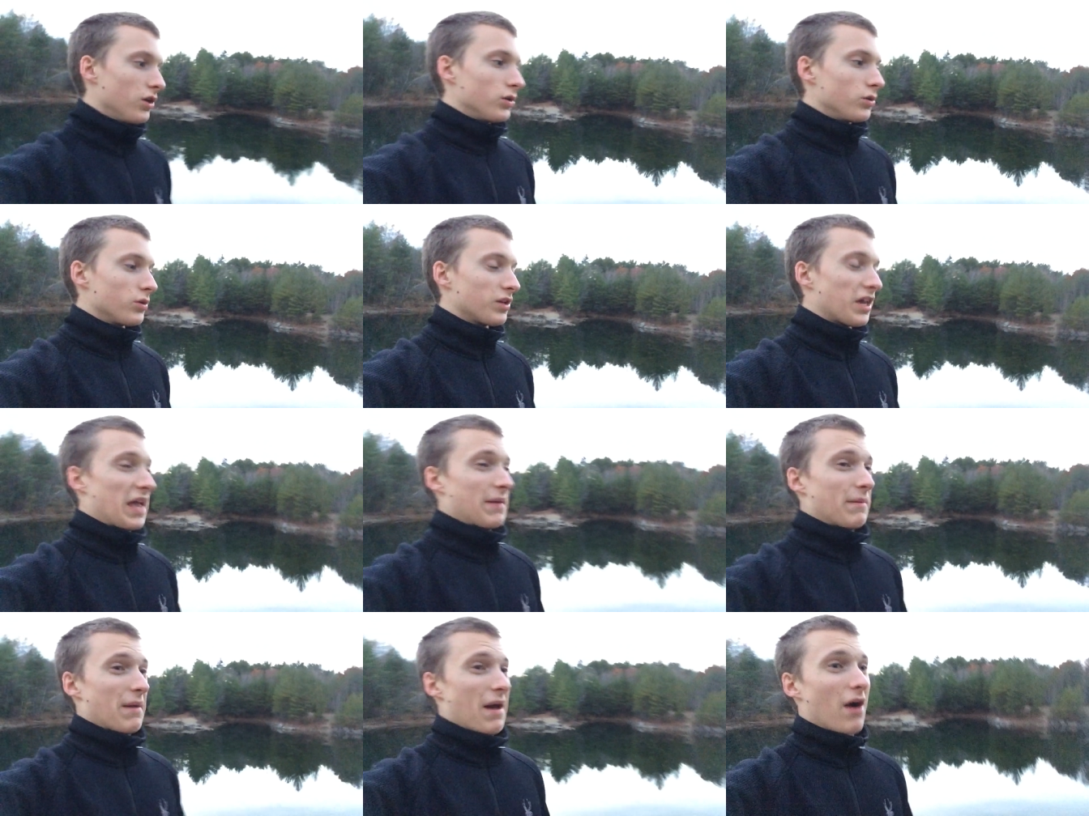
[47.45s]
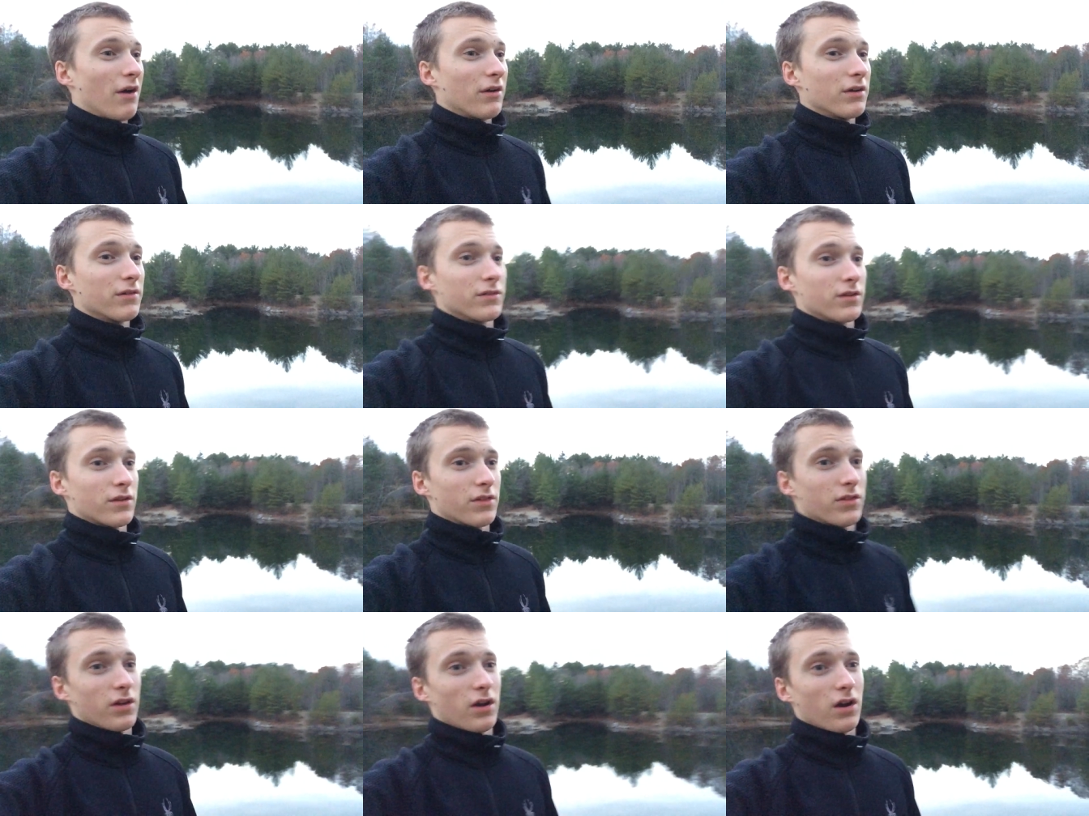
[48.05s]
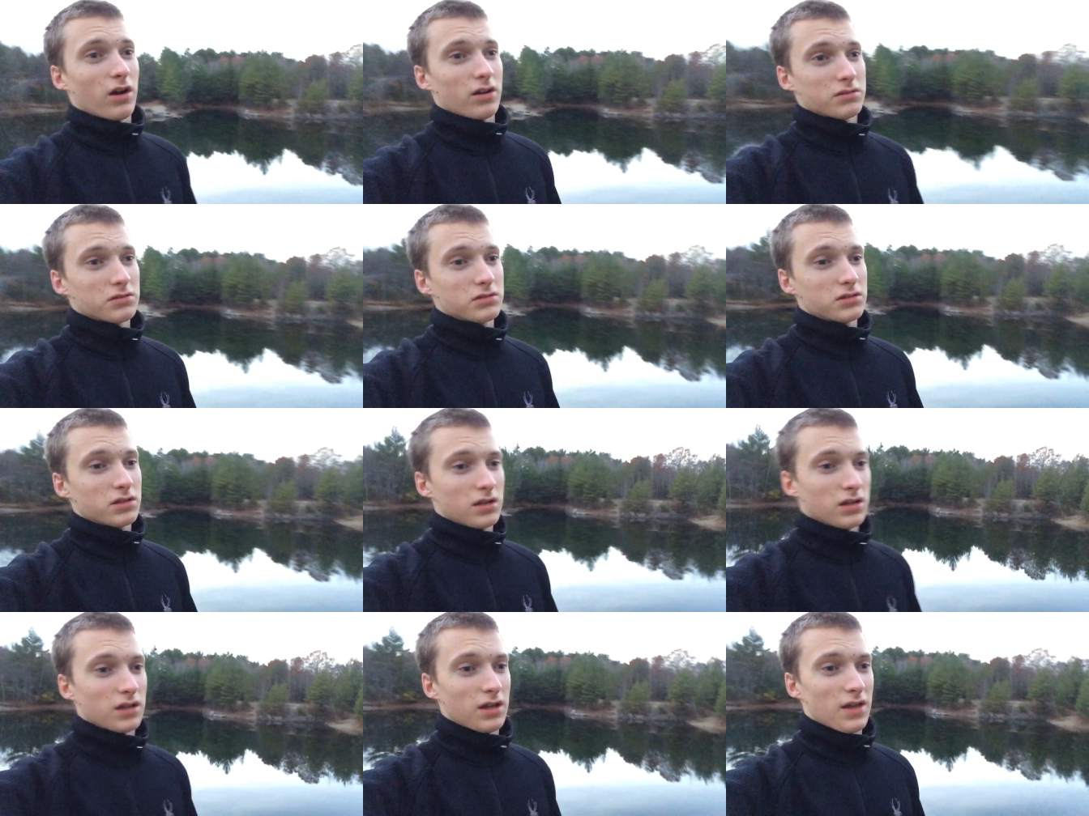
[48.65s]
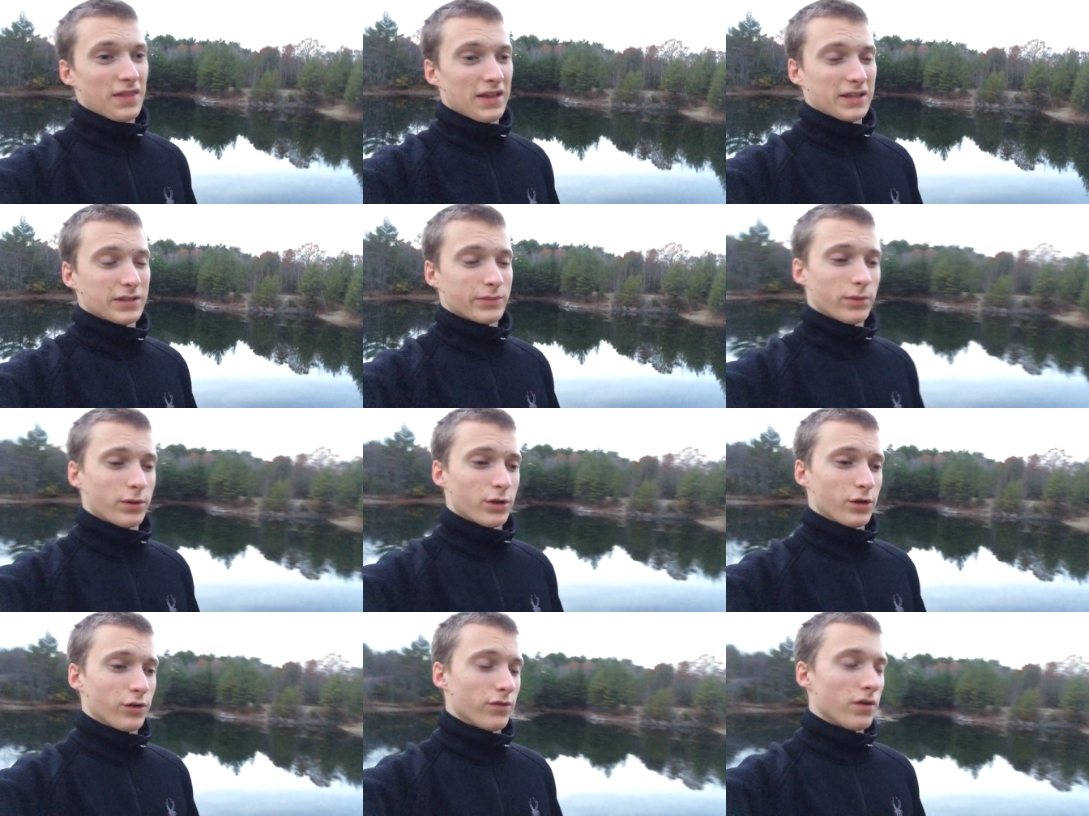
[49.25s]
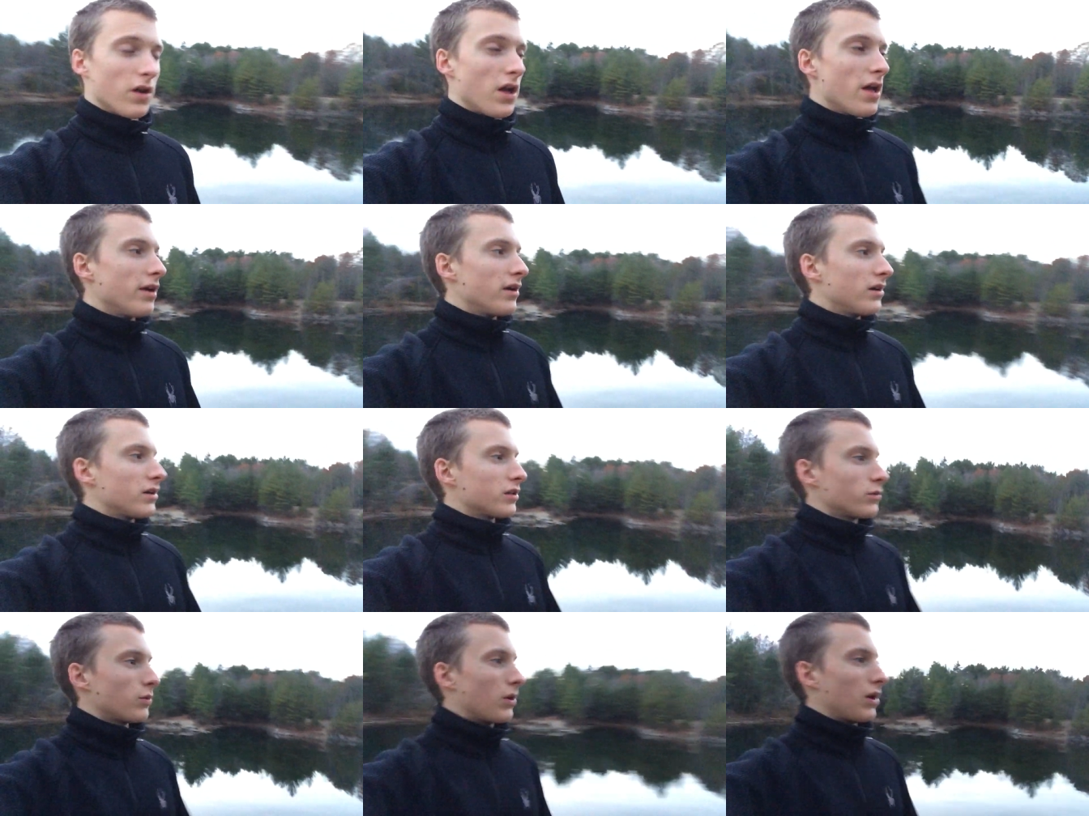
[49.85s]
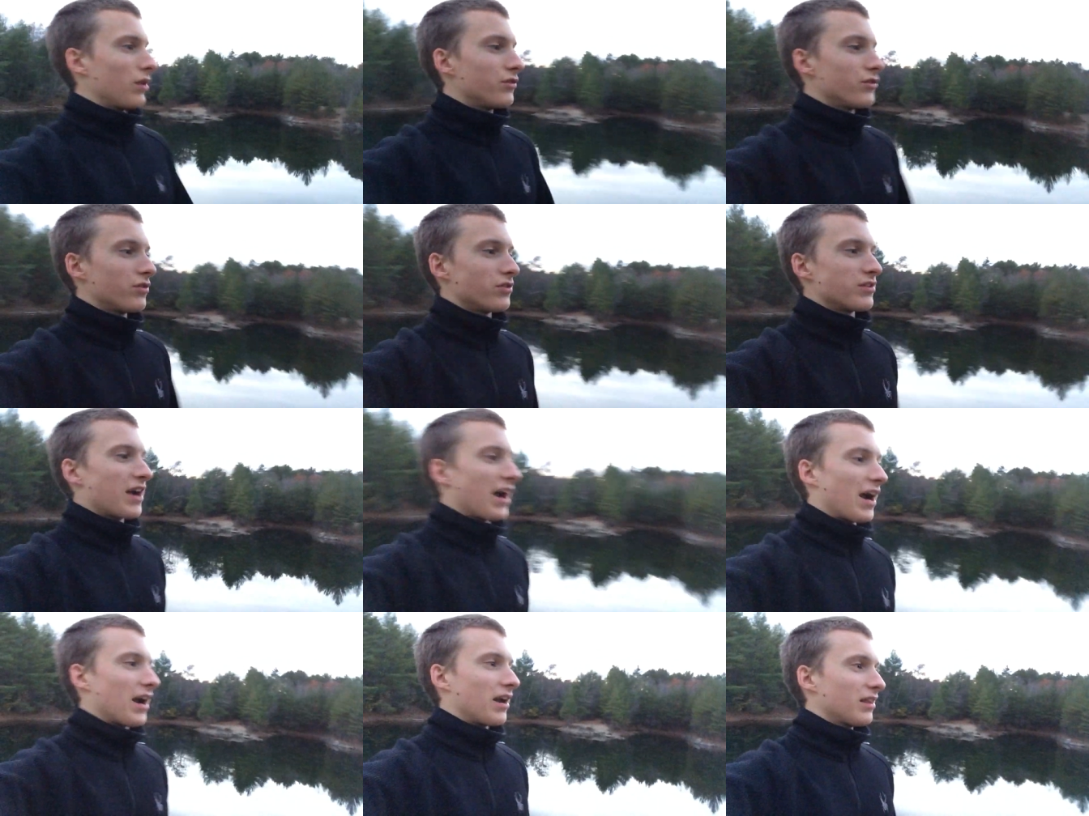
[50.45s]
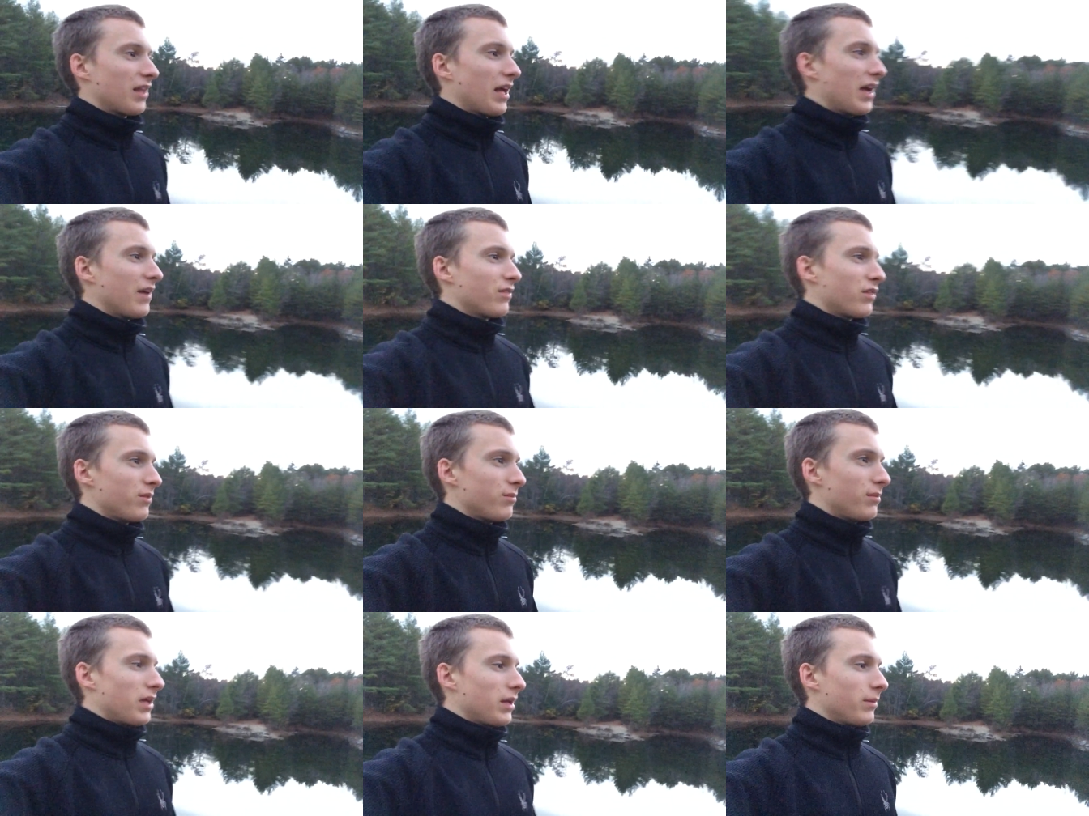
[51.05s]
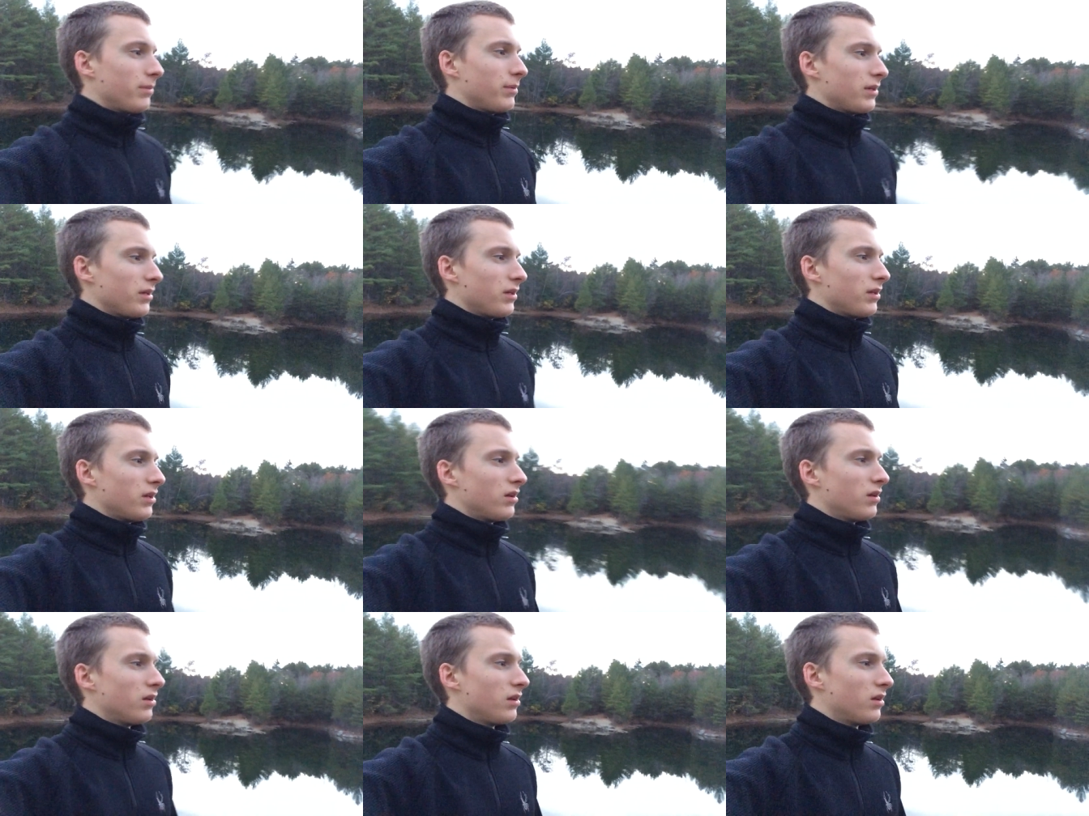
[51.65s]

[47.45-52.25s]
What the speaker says: you came out of your thoughts, and that's where you've dwelled your entire life, then maybe